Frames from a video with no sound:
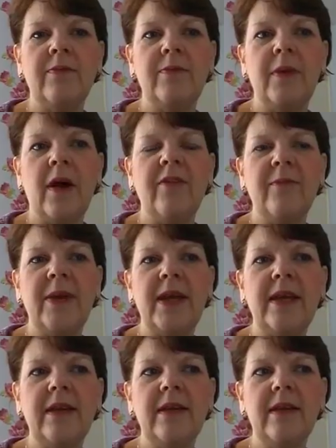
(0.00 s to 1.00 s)
I've
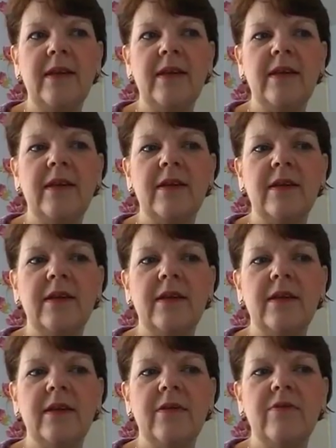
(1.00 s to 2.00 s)
been
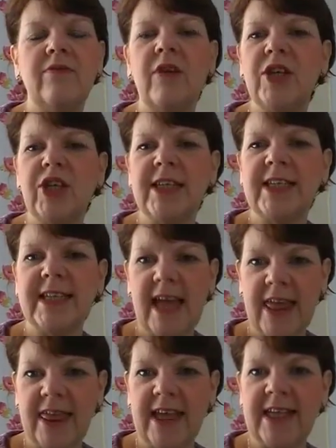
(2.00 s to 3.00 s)
rushing to
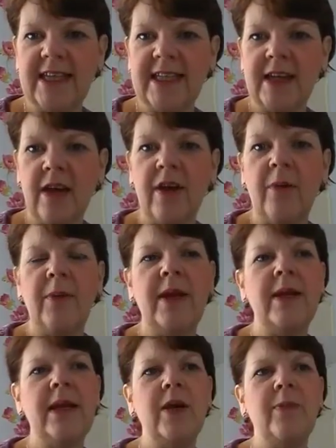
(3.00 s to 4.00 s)
get things done. I've been
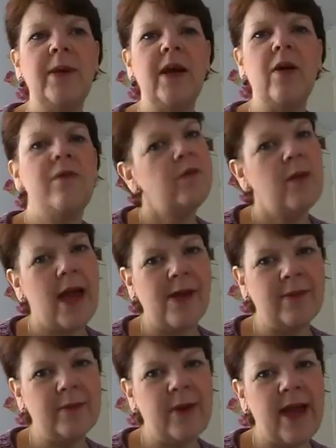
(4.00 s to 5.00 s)
a little bit
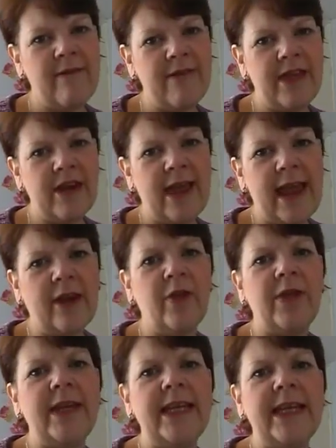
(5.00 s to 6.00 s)
overwhelmed by everything I had
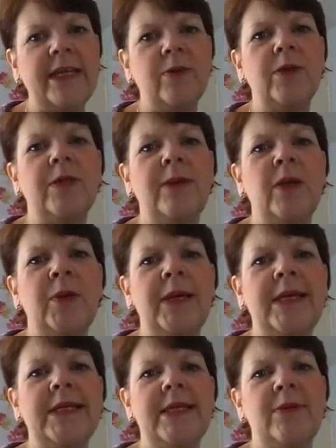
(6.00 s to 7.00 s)
on the needles, to be
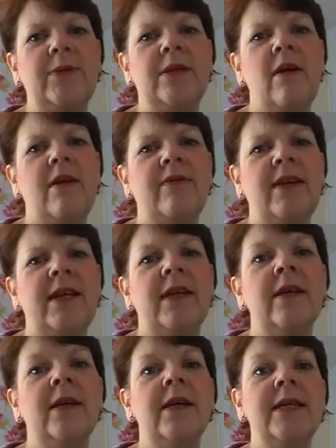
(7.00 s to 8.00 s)
honest. It was kind of like
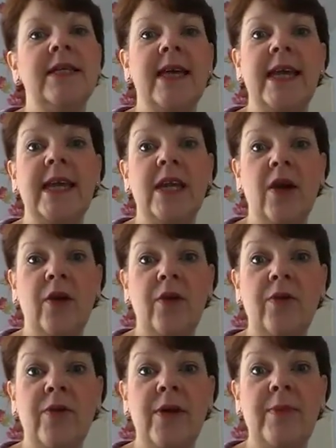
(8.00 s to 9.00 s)
taking
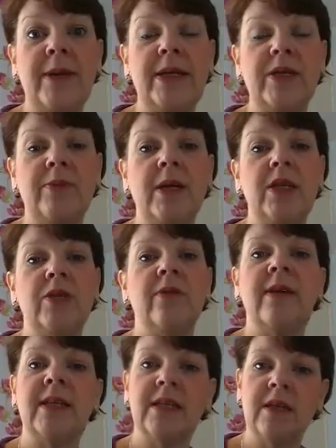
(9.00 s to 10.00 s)
over a bit too much. I've
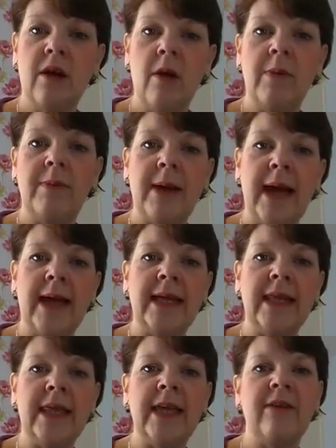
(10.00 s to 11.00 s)
had to calm it back
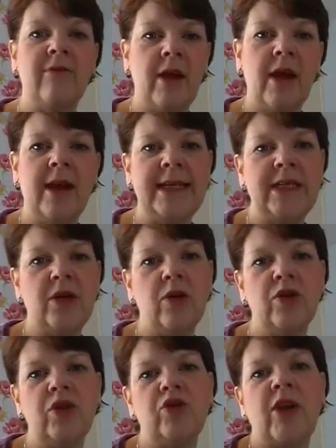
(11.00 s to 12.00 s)
and think, right, I need to
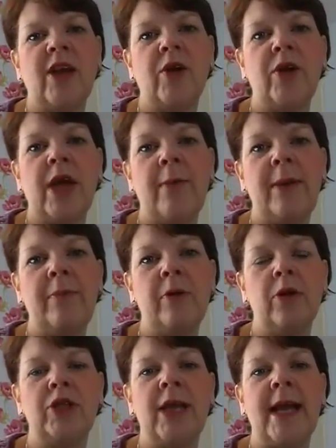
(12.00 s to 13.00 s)
concentrate on a couple of
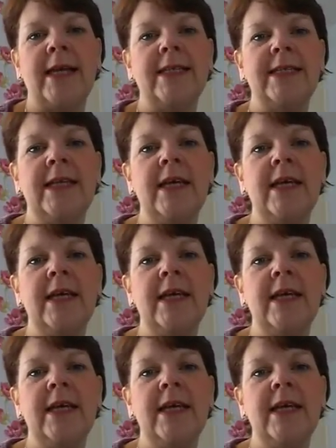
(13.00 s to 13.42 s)
projects,